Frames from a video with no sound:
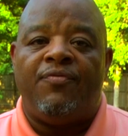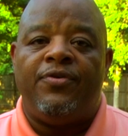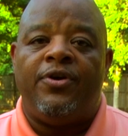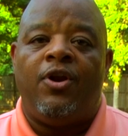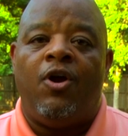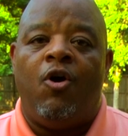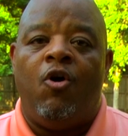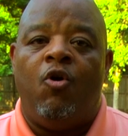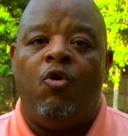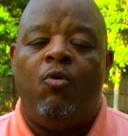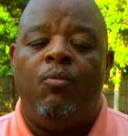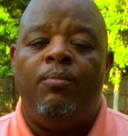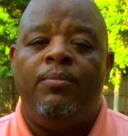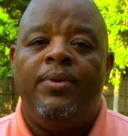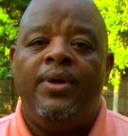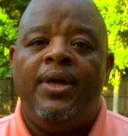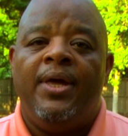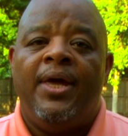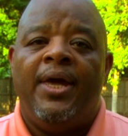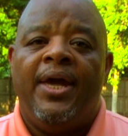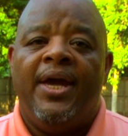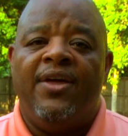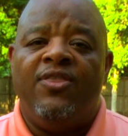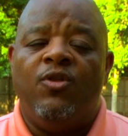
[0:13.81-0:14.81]
foot home
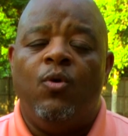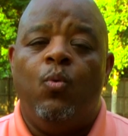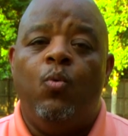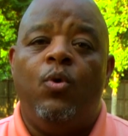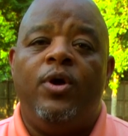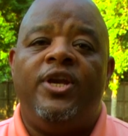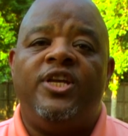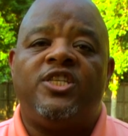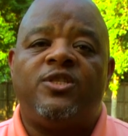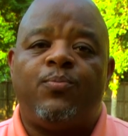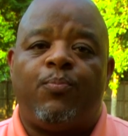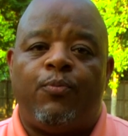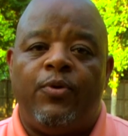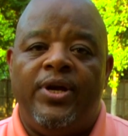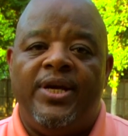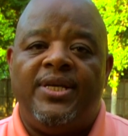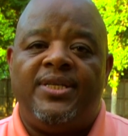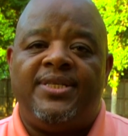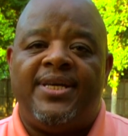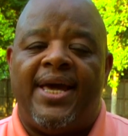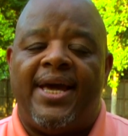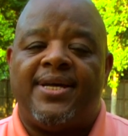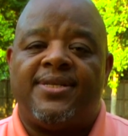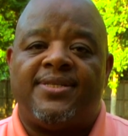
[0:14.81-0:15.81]
in the Woody Spring,
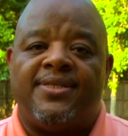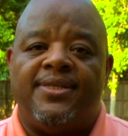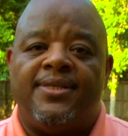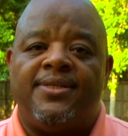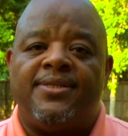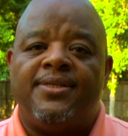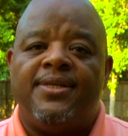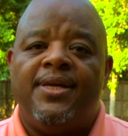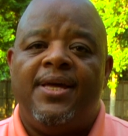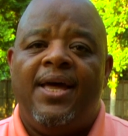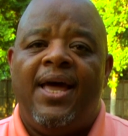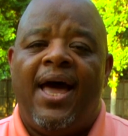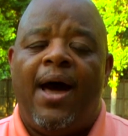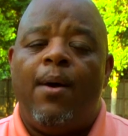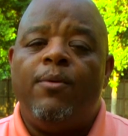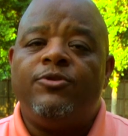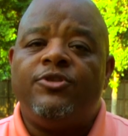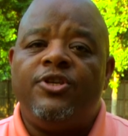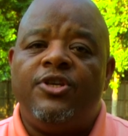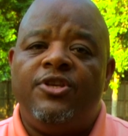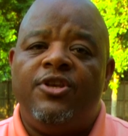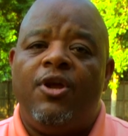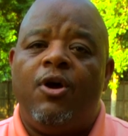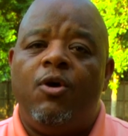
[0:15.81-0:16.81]
Texas, I
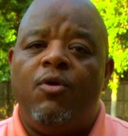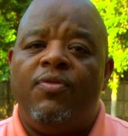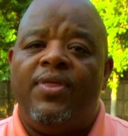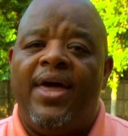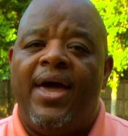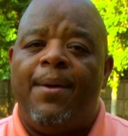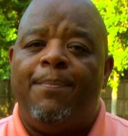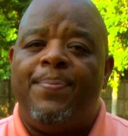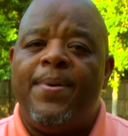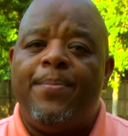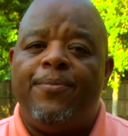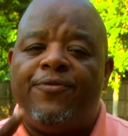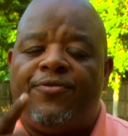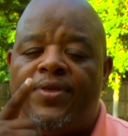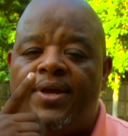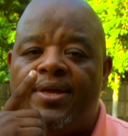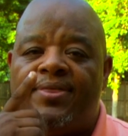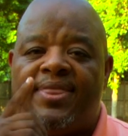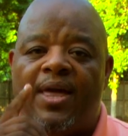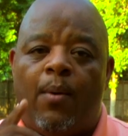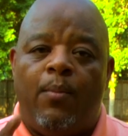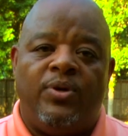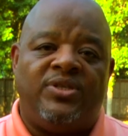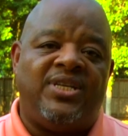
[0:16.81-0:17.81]
want you to know that people
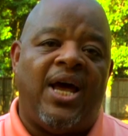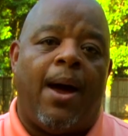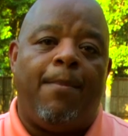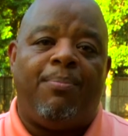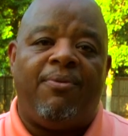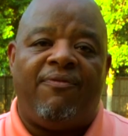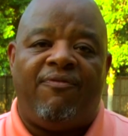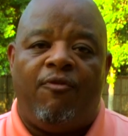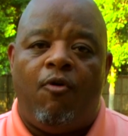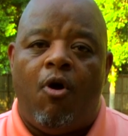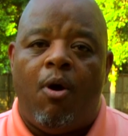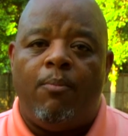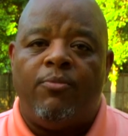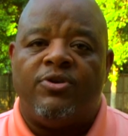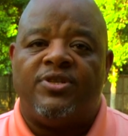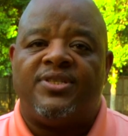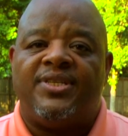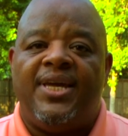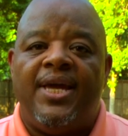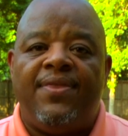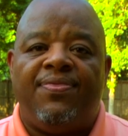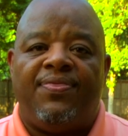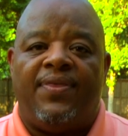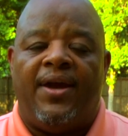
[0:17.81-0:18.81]
think that when top performers
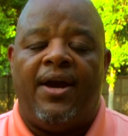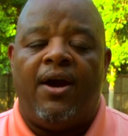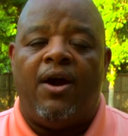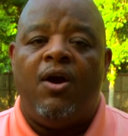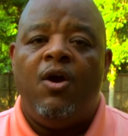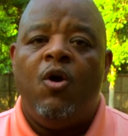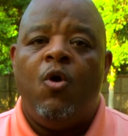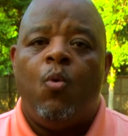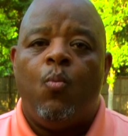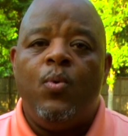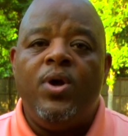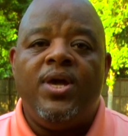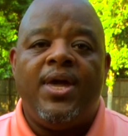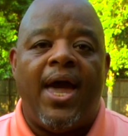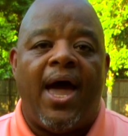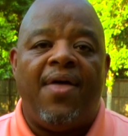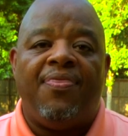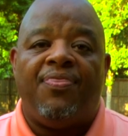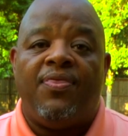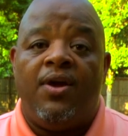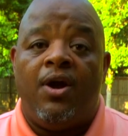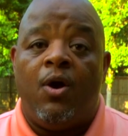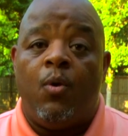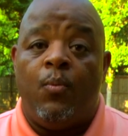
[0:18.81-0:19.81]
get there, we
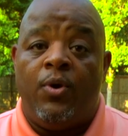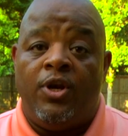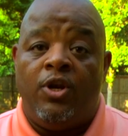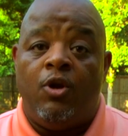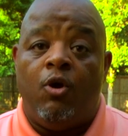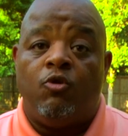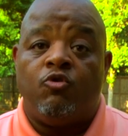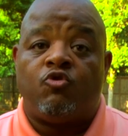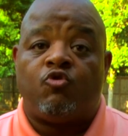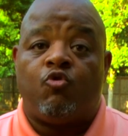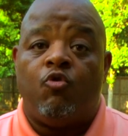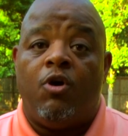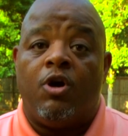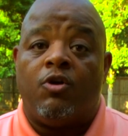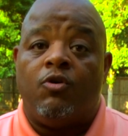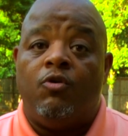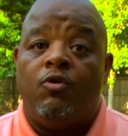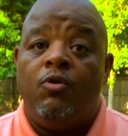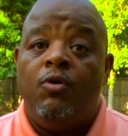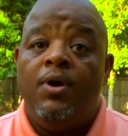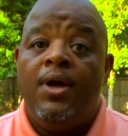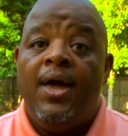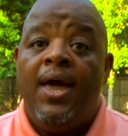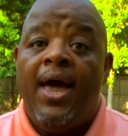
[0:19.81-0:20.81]
got there with no struggle.
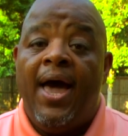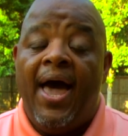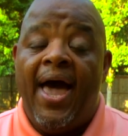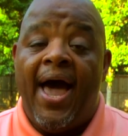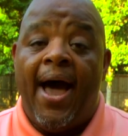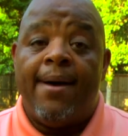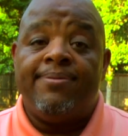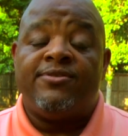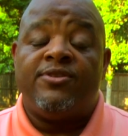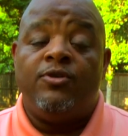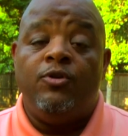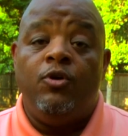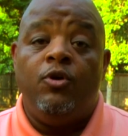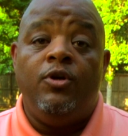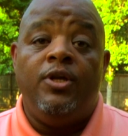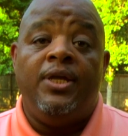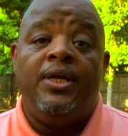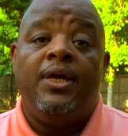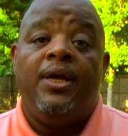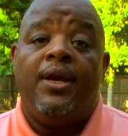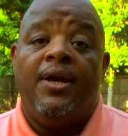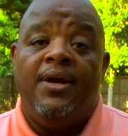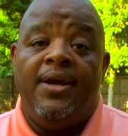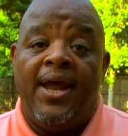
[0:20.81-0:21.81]

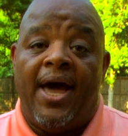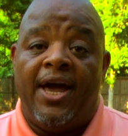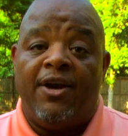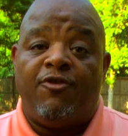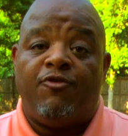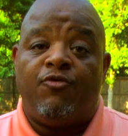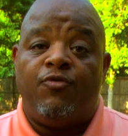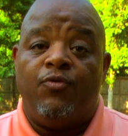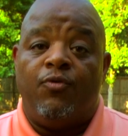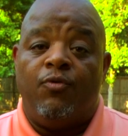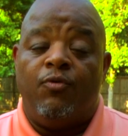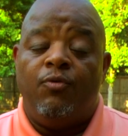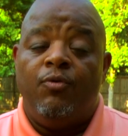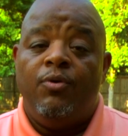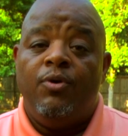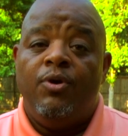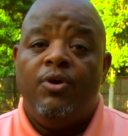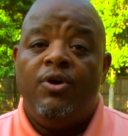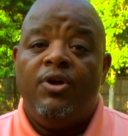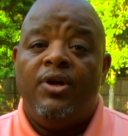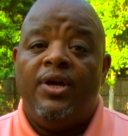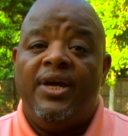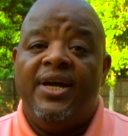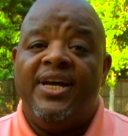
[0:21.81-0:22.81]
Absolutely not true.
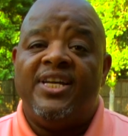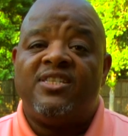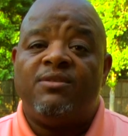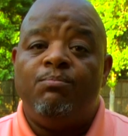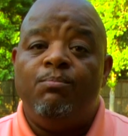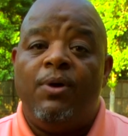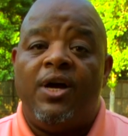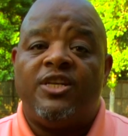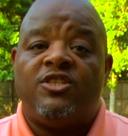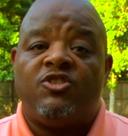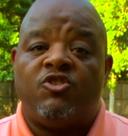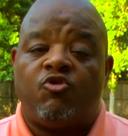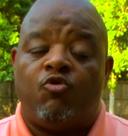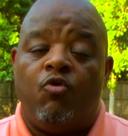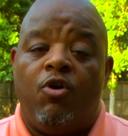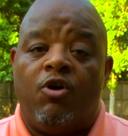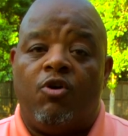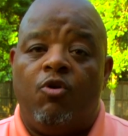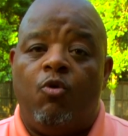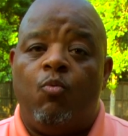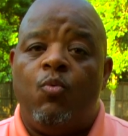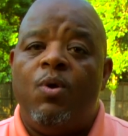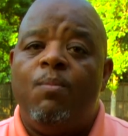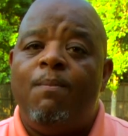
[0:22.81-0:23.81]
It's much
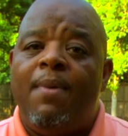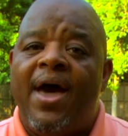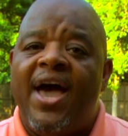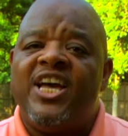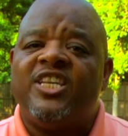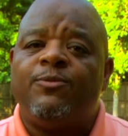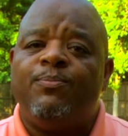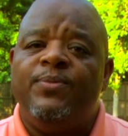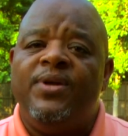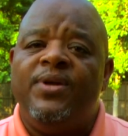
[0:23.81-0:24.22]
struggle. Reminds